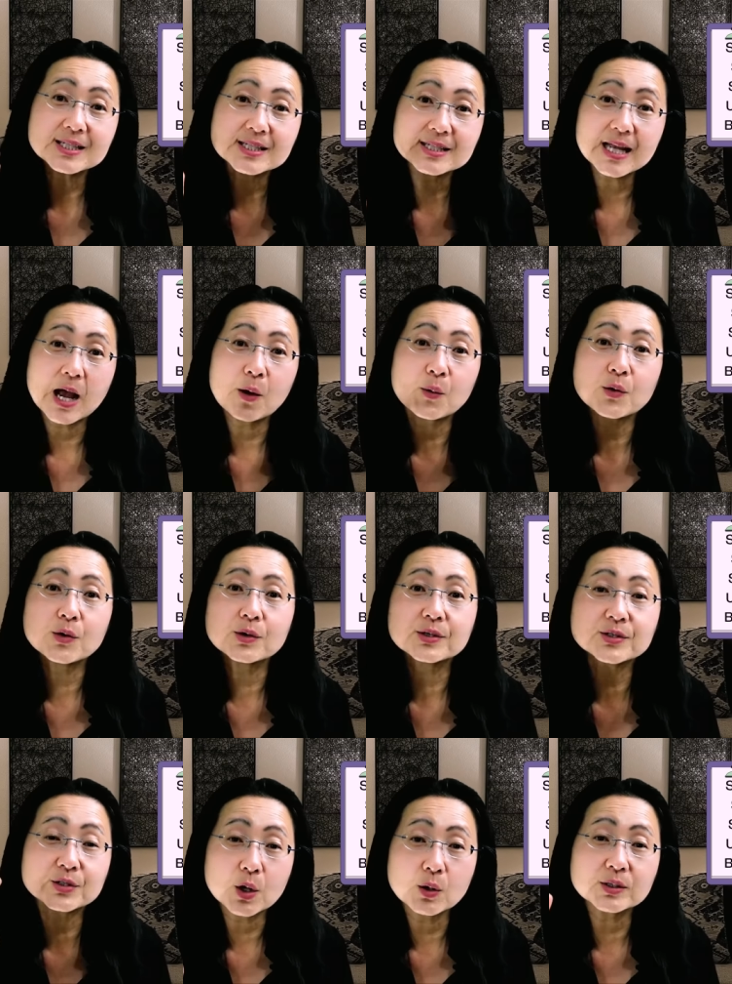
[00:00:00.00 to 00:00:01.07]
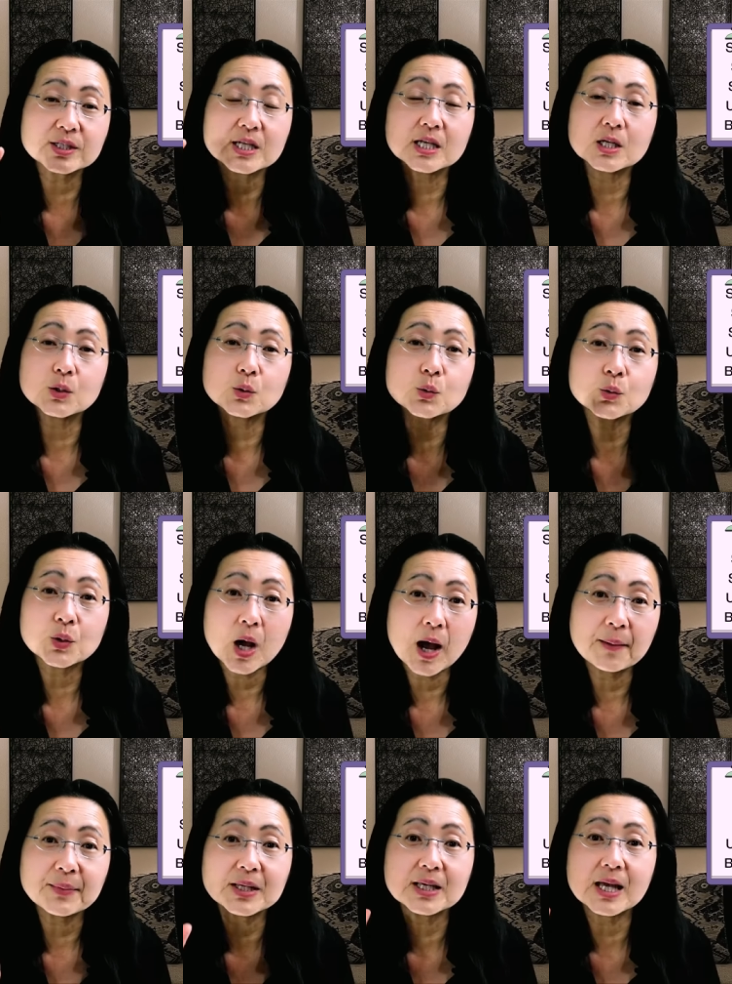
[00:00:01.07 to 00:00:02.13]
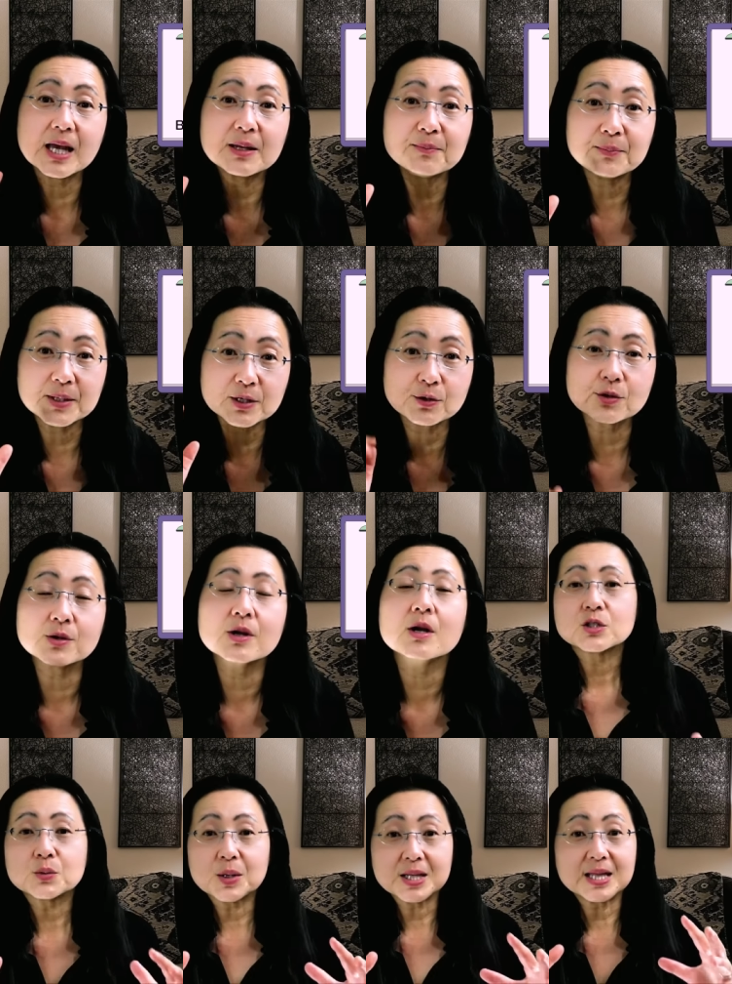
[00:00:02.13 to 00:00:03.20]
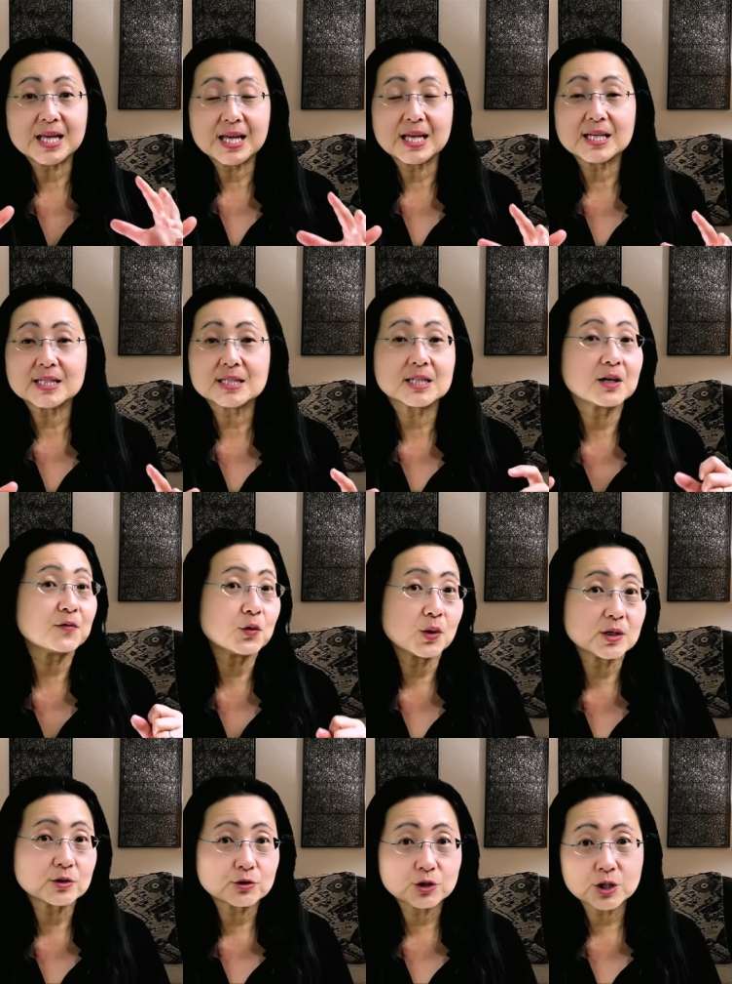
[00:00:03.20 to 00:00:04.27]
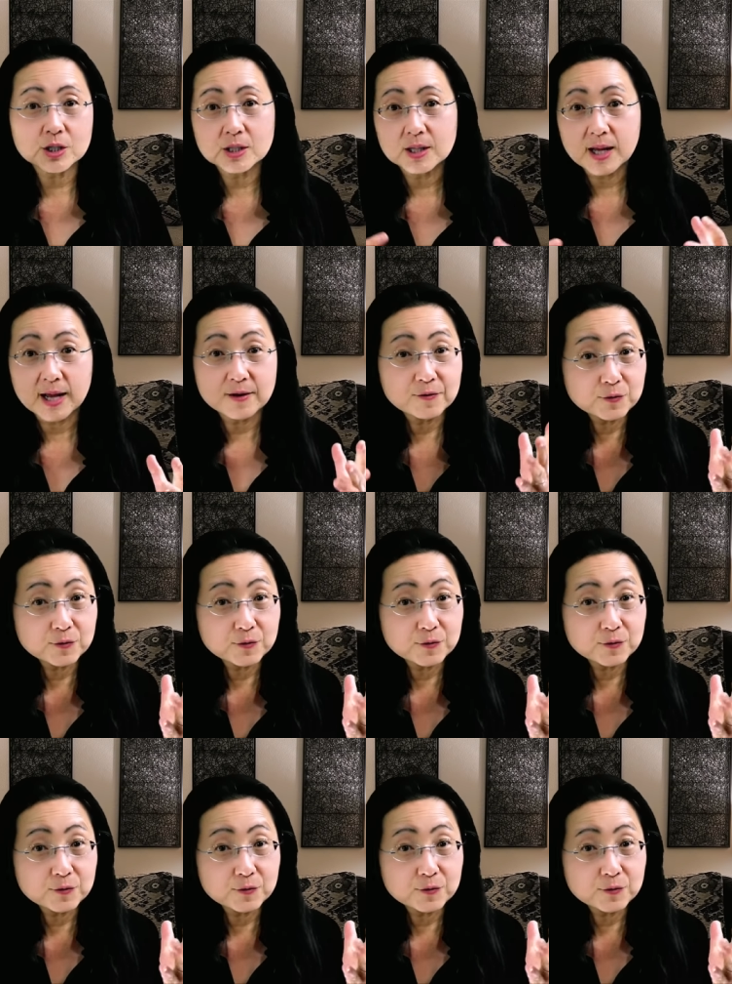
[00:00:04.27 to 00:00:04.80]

sour, salty, umami, and bitter. Sweet things give you energy like